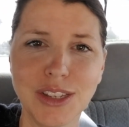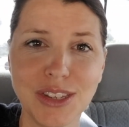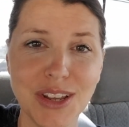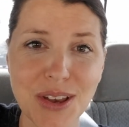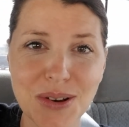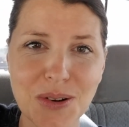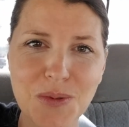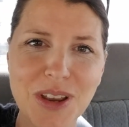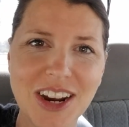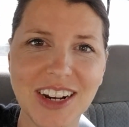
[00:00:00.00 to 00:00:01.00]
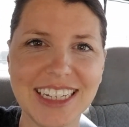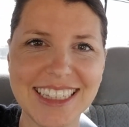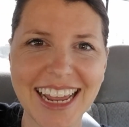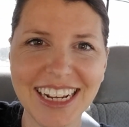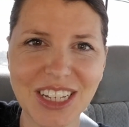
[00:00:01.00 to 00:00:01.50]
Yeah. So we are
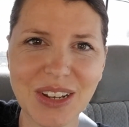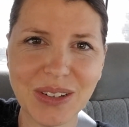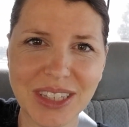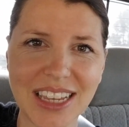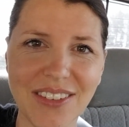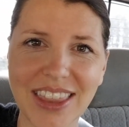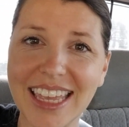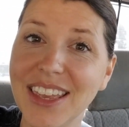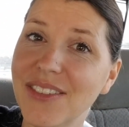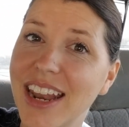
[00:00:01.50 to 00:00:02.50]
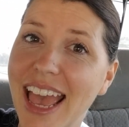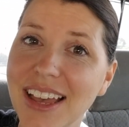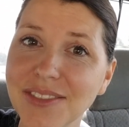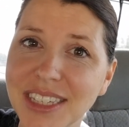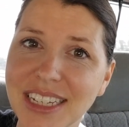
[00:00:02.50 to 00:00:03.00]
excited to go see if they even
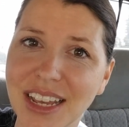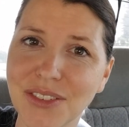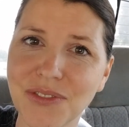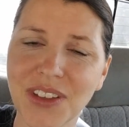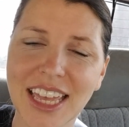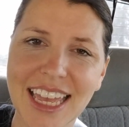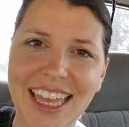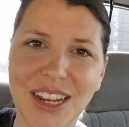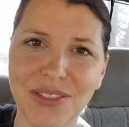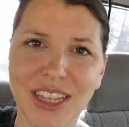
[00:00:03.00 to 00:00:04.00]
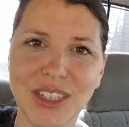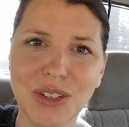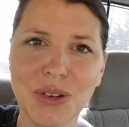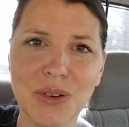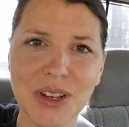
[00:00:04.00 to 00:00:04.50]
have stuff. And if they
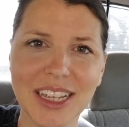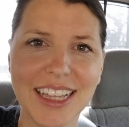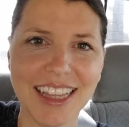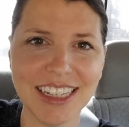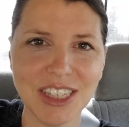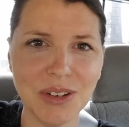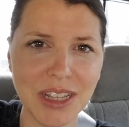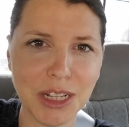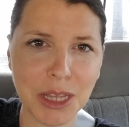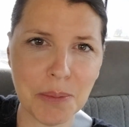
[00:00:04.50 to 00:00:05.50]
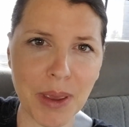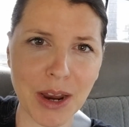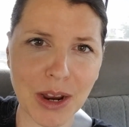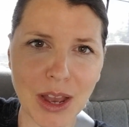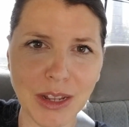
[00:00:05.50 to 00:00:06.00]
do, let's do a little
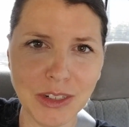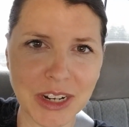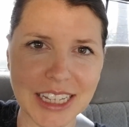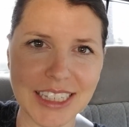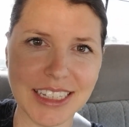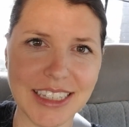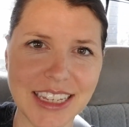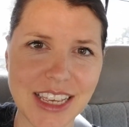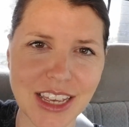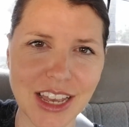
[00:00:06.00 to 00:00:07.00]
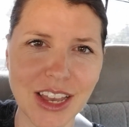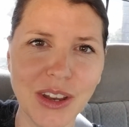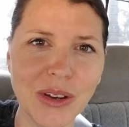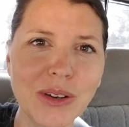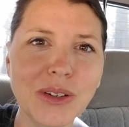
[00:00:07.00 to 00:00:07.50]
compare and contrast and see
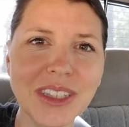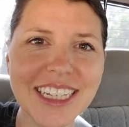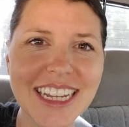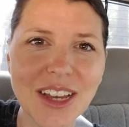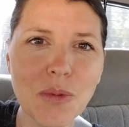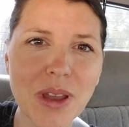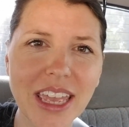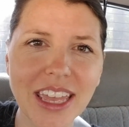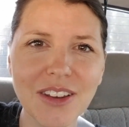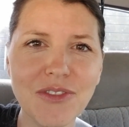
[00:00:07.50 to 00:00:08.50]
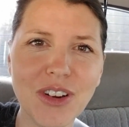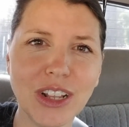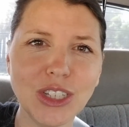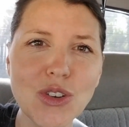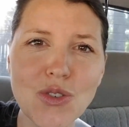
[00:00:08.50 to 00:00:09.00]
who's gonna win
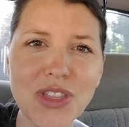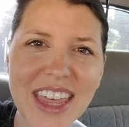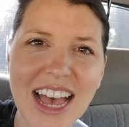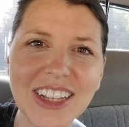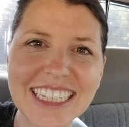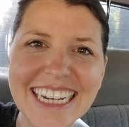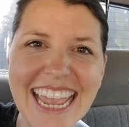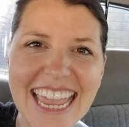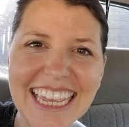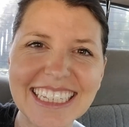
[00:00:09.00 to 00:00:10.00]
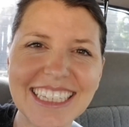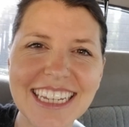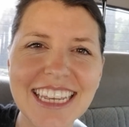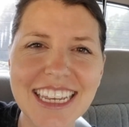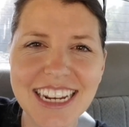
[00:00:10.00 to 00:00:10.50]
for the
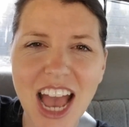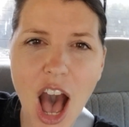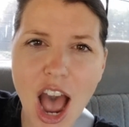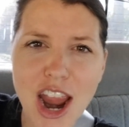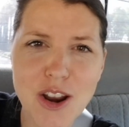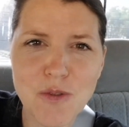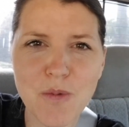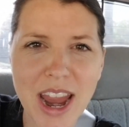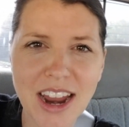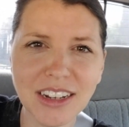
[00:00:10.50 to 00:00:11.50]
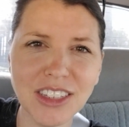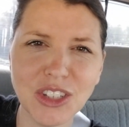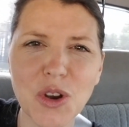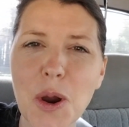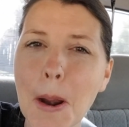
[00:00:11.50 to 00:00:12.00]
2018 hardware
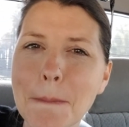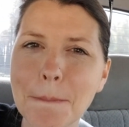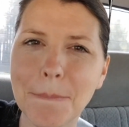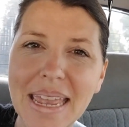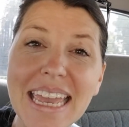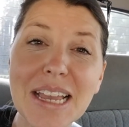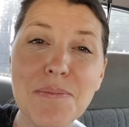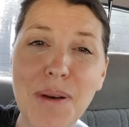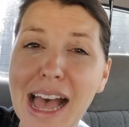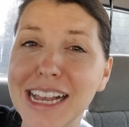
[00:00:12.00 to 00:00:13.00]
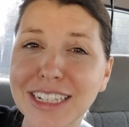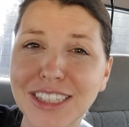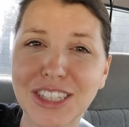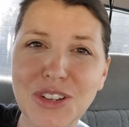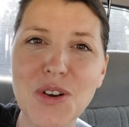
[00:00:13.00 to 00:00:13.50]
store, big Whoa.
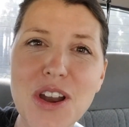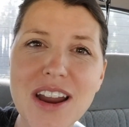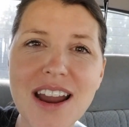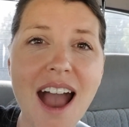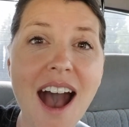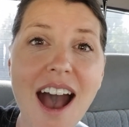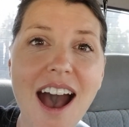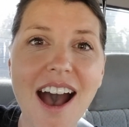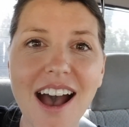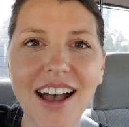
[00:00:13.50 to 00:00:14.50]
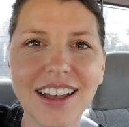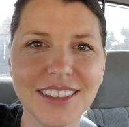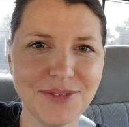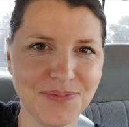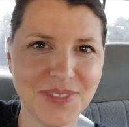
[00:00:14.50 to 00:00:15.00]
box
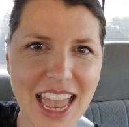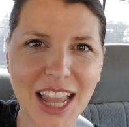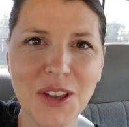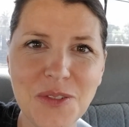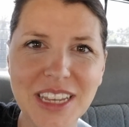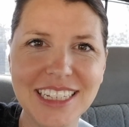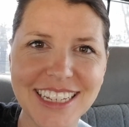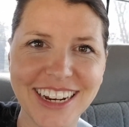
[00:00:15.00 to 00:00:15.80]
store Halloween